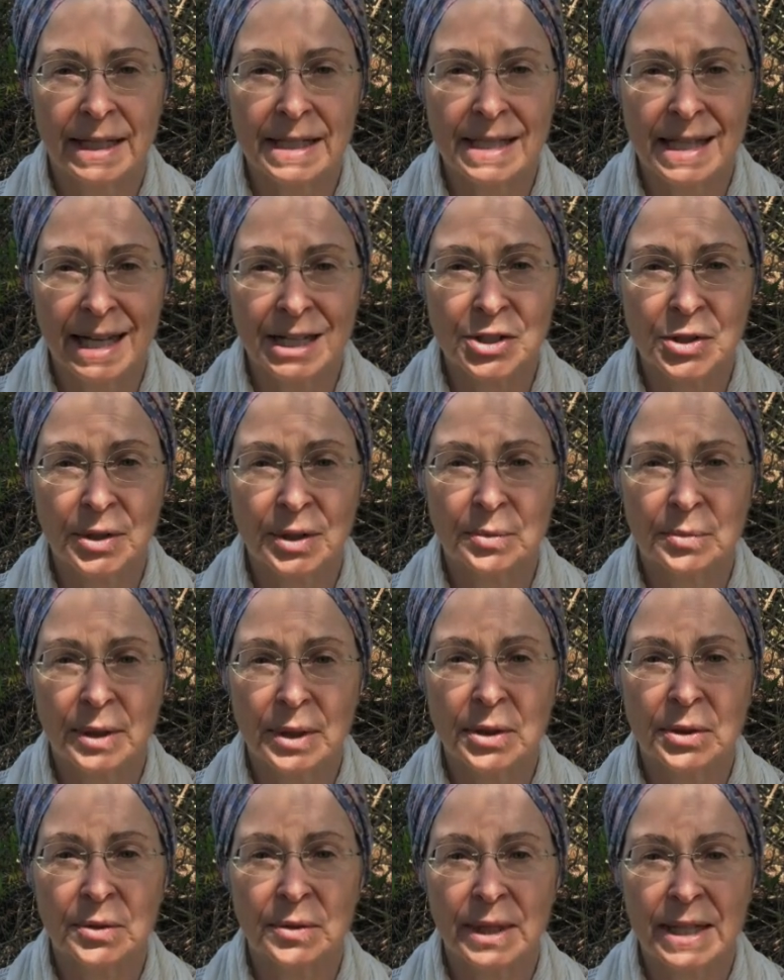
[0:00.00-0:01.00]
centered with
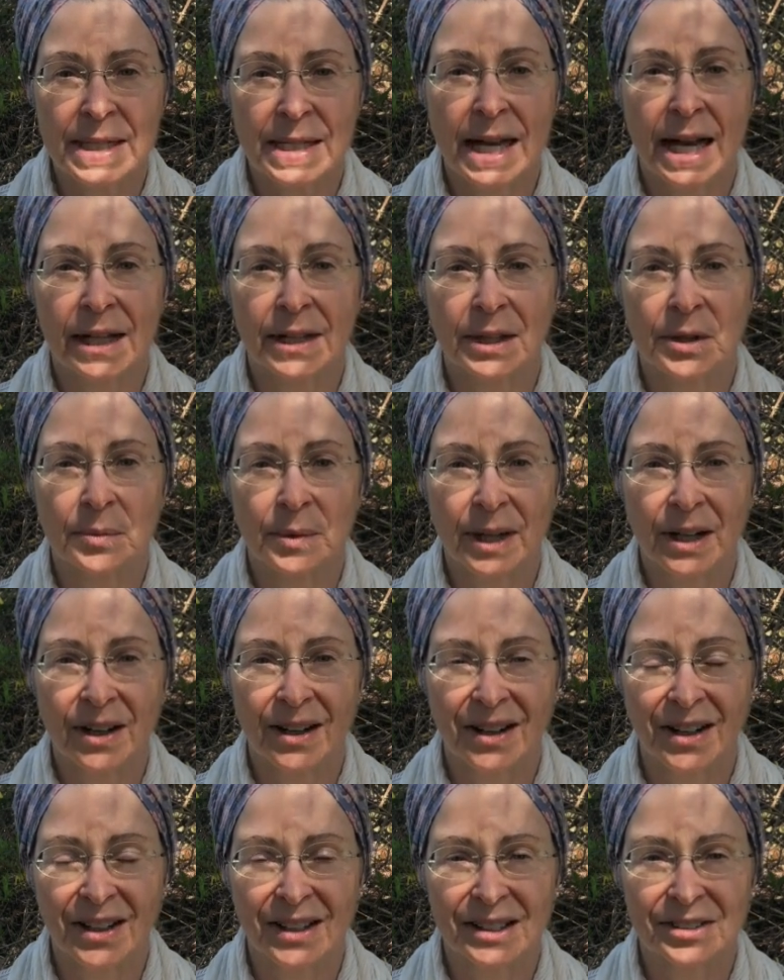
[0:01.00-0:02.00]
who exactly we
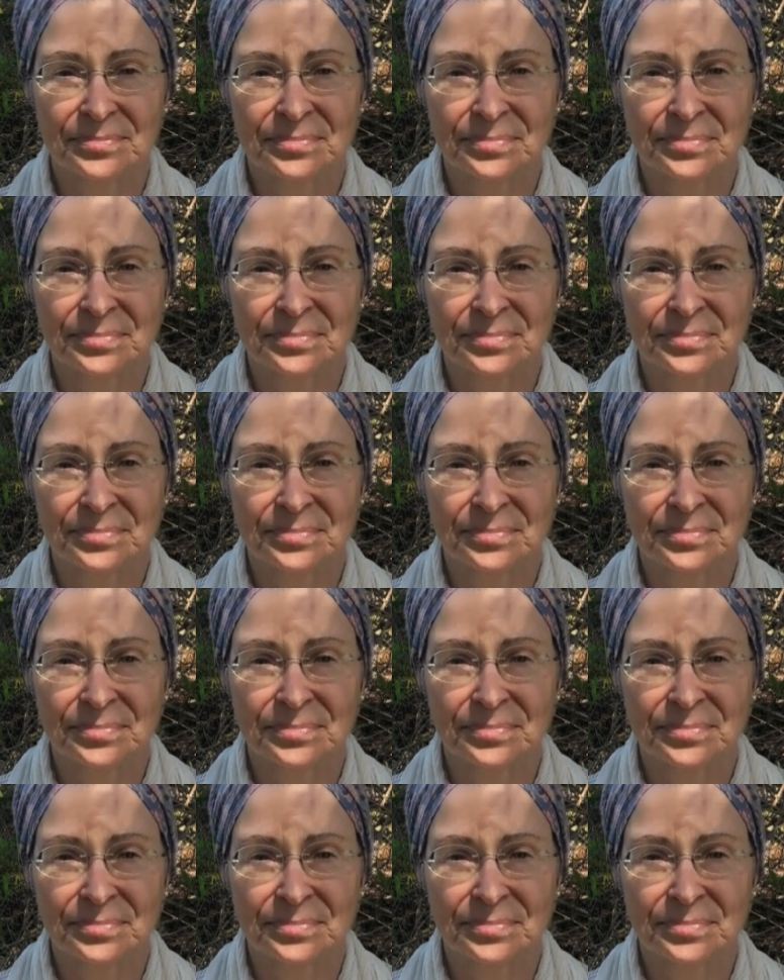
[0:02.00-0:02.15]
are